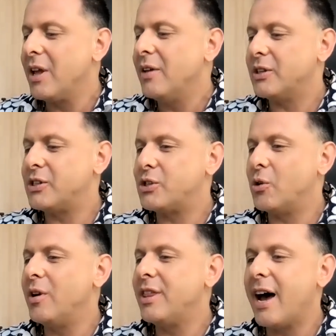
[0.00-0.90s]
the
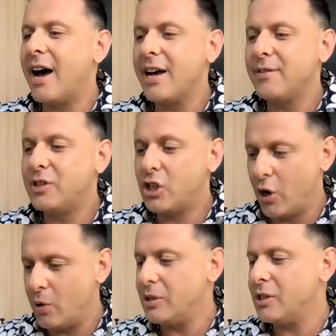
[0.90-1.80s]
story that I've
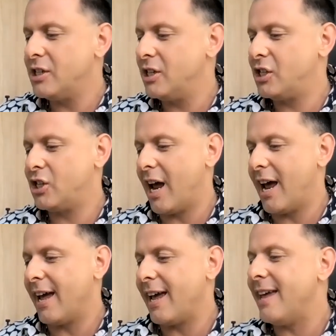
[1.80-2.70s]
chosen to
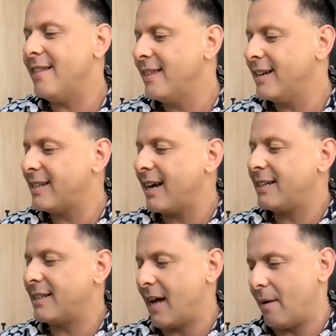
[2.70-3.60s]
share in this
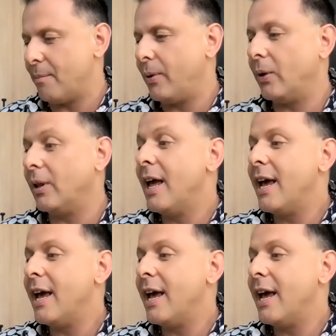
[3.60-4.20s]
example